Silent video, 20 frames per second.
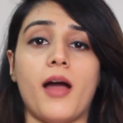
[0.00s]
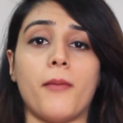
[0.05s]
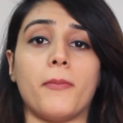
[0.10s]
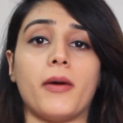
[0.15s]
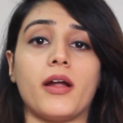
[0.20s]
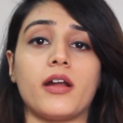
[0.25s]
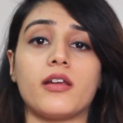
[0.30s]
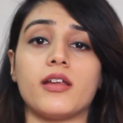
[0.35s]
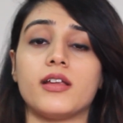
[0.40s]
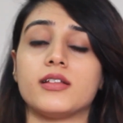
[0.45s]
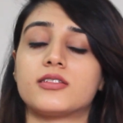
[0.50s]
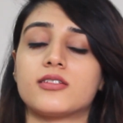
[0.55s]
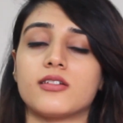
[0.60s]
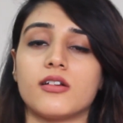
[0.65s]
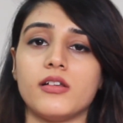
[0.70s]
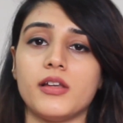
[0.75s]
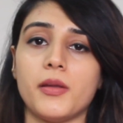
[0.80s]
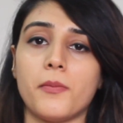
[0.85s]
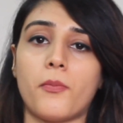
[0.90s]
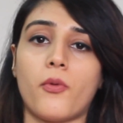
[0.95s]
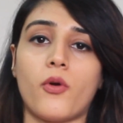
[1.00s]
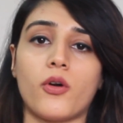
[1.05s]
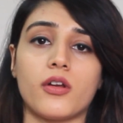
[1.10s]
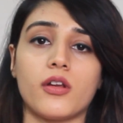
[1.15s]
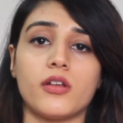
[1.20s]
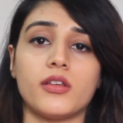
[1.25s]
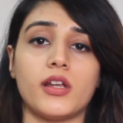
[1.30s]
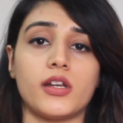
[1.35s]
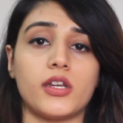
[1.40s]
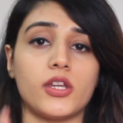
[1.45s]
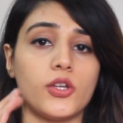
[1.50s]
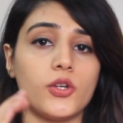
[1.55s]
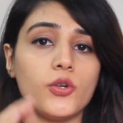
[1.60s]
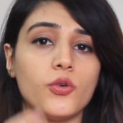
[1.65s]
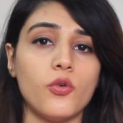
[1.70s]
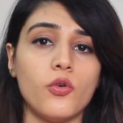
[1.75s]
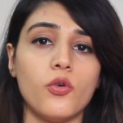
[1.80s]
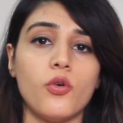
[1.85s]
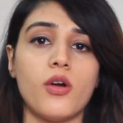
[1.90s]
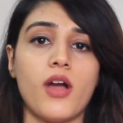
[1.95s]
But it's really important that
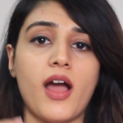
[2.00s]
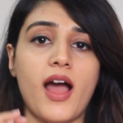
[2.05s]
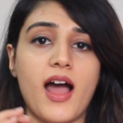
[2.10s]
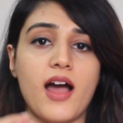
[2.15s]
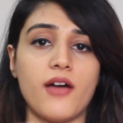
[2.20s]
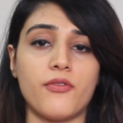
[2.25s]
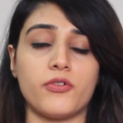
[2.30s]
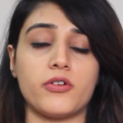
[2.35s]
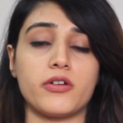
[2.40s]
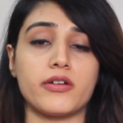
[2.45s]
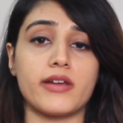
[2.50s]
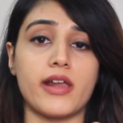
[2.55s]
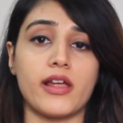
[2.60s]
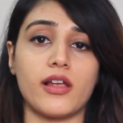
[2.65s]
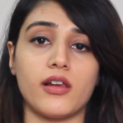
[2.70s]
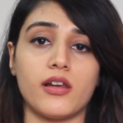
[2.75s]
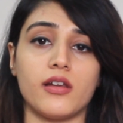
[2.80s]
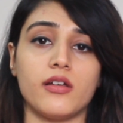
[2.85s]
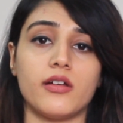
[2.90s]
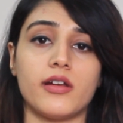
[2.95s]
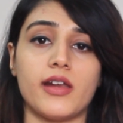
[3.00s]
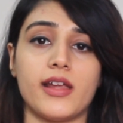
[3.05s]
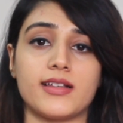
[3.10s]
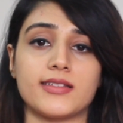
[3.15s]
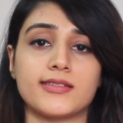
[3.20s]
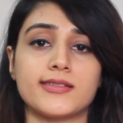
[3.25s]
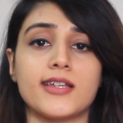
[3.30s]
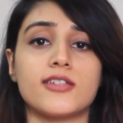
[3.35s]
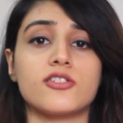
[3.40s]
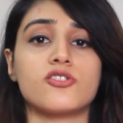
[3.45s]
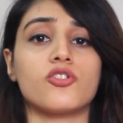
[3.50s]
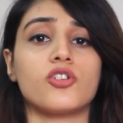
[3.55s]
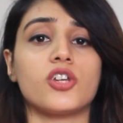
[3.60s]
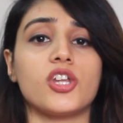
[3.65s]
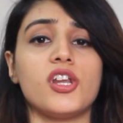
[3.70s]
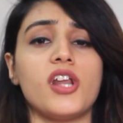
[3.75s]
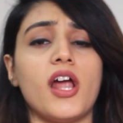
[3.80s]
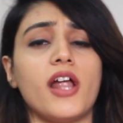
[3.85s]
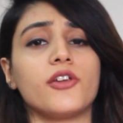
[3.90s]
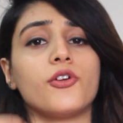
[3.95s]
you have a regular exercise
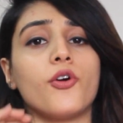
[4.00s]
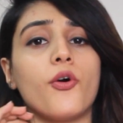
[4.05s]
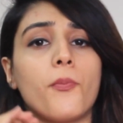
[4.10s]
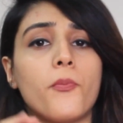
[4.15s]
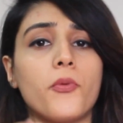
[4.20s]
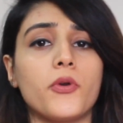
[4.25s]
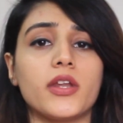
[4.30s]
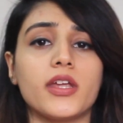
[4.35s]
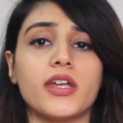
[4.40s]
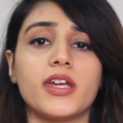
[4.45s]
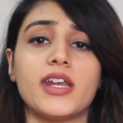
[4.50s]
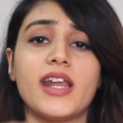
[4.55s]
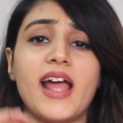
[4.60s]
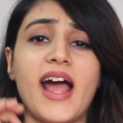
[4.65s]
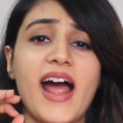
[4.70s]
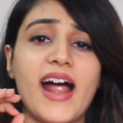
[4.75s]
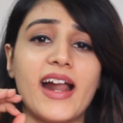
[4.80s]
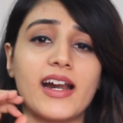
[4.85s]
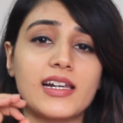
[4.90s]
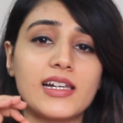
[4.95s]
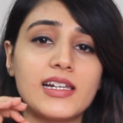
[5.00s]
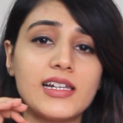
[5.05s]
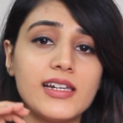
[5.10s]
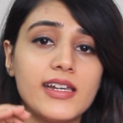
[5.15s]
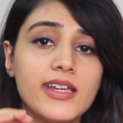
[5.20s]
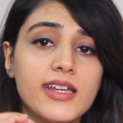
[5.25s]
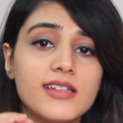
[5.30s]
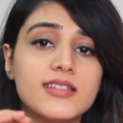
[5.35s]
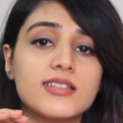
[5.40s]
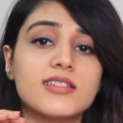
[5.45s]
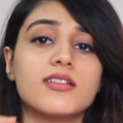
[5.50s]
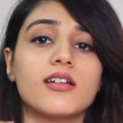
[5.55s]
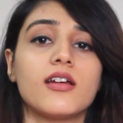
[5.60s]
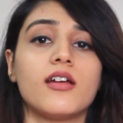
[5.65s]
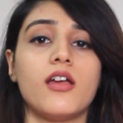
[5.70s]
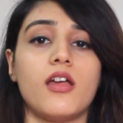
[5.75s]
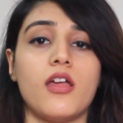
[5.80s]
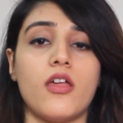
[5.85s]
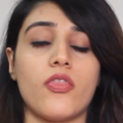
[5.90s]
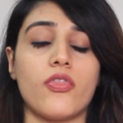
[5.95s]
routine and you're putting in at least
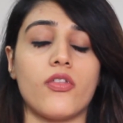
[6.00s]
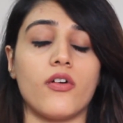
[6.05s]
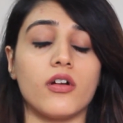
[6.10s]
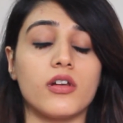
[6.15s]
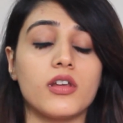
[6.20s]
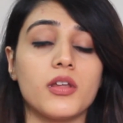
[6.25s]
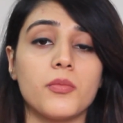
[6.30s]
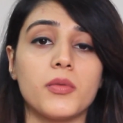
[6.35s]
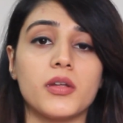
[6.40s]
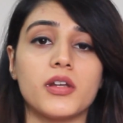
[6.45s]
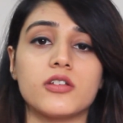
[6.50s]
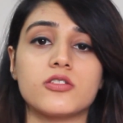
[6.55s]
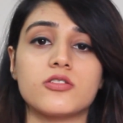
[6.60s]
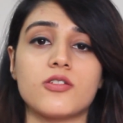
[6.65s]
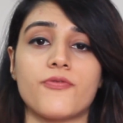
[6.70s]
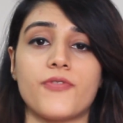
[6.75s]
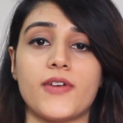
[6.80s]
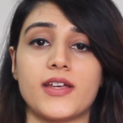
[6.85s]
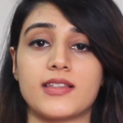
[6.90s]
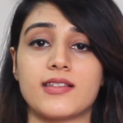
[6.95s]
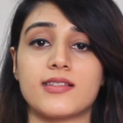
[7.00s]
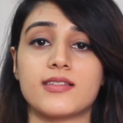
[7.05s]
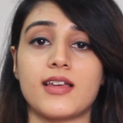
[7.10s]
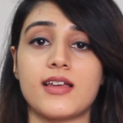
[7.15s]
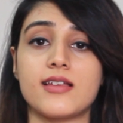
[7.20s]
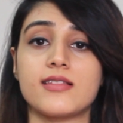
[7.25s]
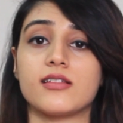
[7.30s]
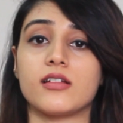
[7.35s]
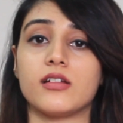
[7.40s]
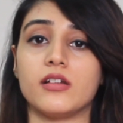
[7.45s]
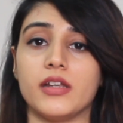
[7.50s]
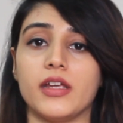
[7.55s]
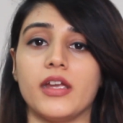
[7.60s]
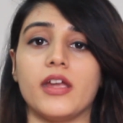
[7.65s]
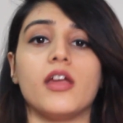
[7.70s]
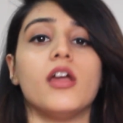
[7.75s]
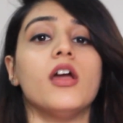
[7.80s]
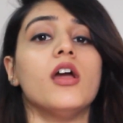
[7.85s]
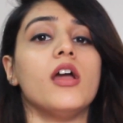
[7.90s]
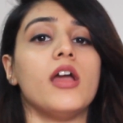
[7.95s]
30 minutes of exercise a
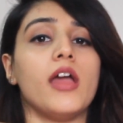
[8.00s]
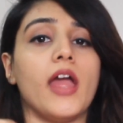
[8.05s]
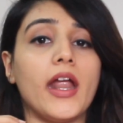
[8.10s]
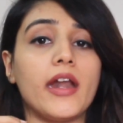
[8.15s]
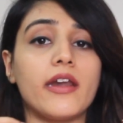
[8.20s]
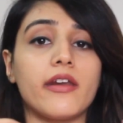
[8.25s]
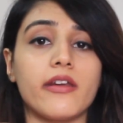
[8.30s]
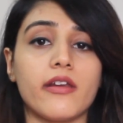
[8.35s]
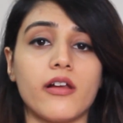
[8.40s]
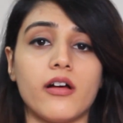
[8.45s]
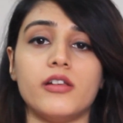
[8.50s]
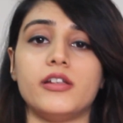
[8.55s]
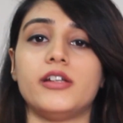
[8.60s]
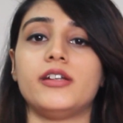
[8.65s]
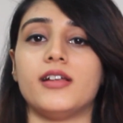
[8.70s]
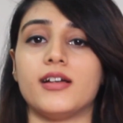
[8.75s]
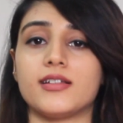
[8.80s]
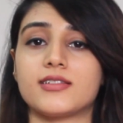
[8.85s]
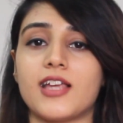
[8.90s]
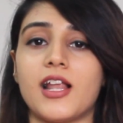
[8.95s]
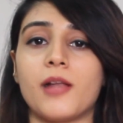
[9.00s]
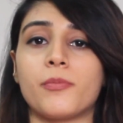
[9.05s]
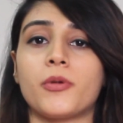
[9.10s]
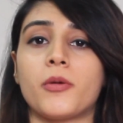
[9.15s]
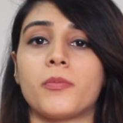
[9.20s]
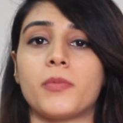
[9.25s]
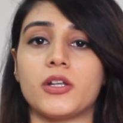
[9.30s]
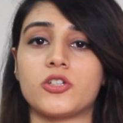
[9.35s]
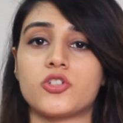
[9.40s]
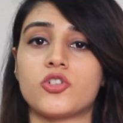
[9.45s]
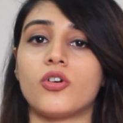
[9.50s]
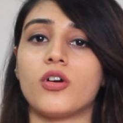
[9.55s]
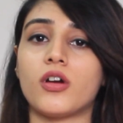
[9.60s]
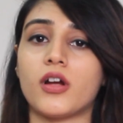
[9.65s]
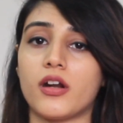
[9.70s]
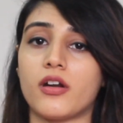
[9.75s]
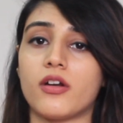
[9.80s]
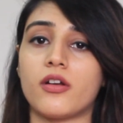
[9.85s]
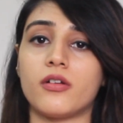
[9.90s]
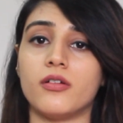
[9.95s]
day. It really does help your blood
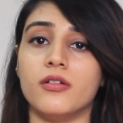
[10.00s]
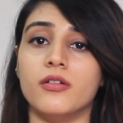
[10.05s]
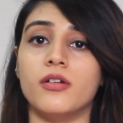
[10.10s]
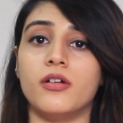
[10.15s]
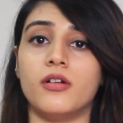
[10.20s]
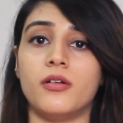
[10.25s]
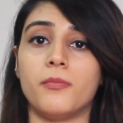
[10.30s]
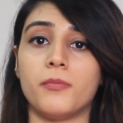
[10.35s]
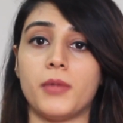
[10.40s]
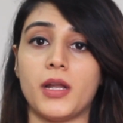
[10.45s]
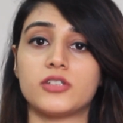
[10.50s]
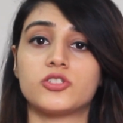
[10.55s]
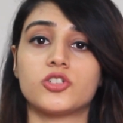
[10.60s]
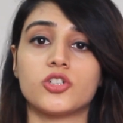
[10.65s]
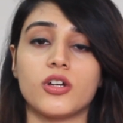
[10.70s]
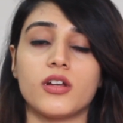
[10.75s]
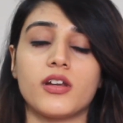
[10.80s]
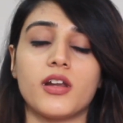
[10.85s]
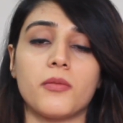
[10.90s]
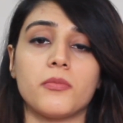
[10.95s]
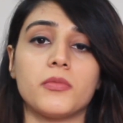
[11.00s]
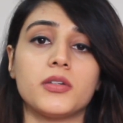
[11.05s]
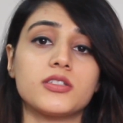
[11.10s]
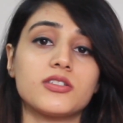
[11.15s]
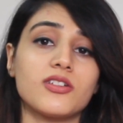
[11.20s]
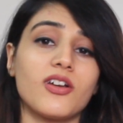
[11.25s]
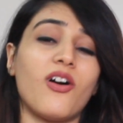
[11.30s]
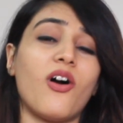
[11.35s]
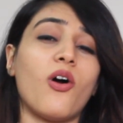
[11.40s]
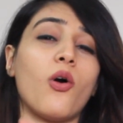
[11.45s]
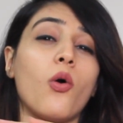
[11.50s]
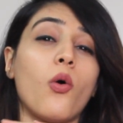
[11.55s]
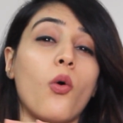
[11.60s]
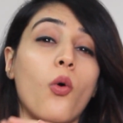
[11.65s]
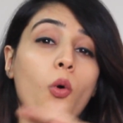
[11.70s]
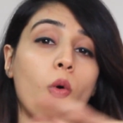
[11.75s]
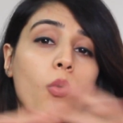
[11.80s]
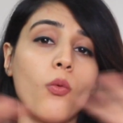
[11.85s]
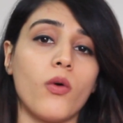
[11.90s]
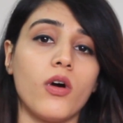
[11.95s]
sugar numbers
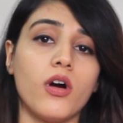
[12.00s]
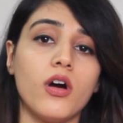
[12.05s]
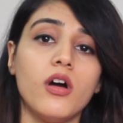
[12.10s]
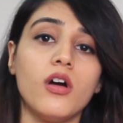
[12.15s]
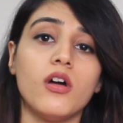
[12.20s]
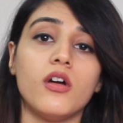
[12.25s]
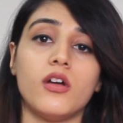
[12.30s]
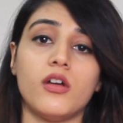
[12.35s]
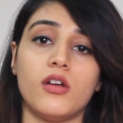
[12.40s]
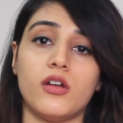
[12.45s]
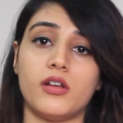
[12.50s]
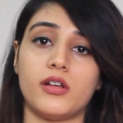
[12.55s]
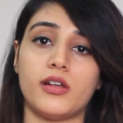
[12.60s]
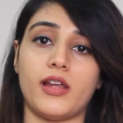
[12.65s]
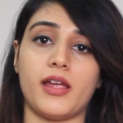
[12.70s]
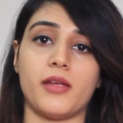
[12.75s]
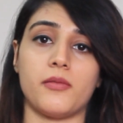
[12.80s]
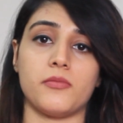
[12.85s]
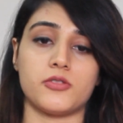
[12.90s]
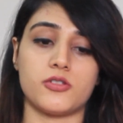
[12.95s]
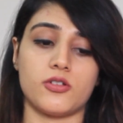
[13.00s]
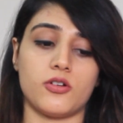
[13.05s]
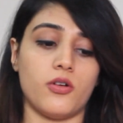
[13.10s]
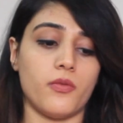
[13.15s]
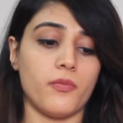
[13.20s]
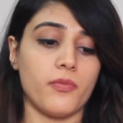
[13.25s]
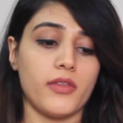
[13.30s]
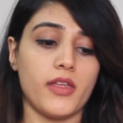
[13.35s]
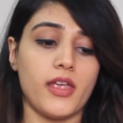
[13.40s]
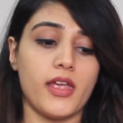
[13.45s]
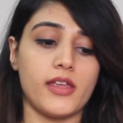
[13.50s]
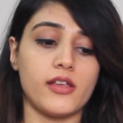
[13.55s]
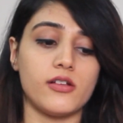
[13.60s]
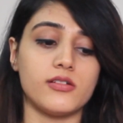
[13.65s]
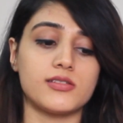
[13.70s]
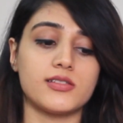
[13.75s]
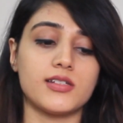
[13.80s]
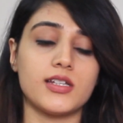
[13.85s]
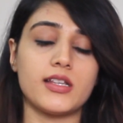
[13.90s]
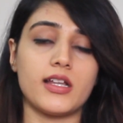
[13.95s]
over time. So
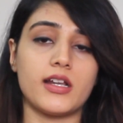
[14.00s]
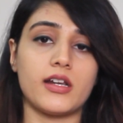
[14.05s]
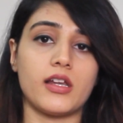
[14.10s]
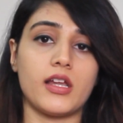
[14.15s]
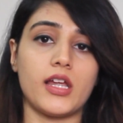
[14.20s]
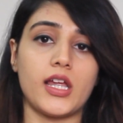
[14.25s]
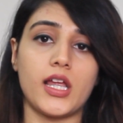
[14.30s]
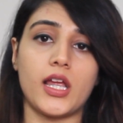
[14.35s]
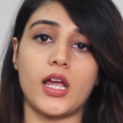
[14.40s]
you'll see that